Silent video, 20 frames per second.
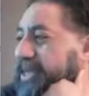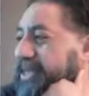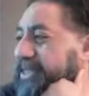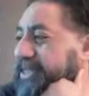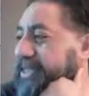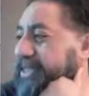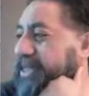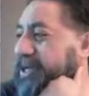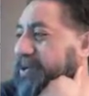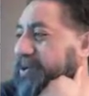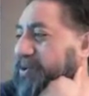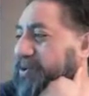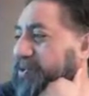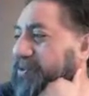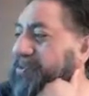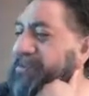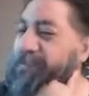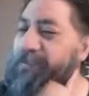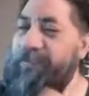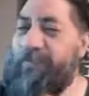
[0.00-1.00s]

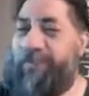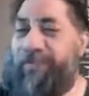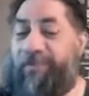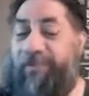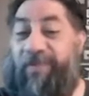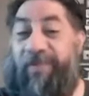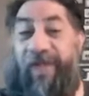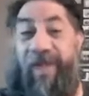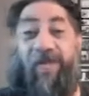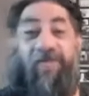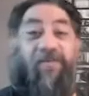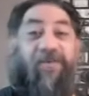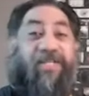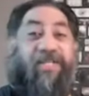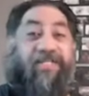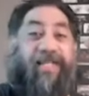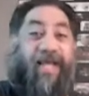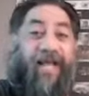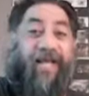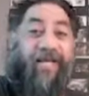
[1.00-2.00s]
So it
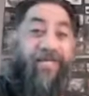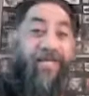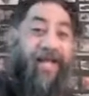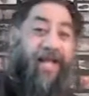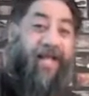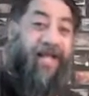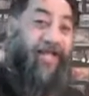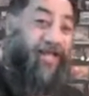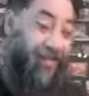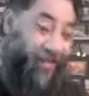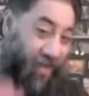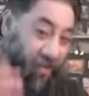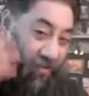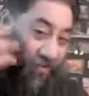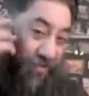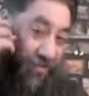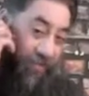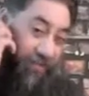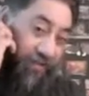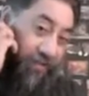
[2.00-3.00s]
was like that. They
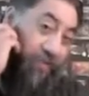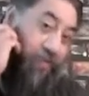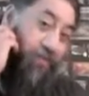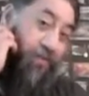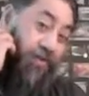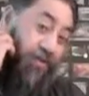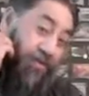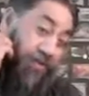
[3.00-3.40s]
were floating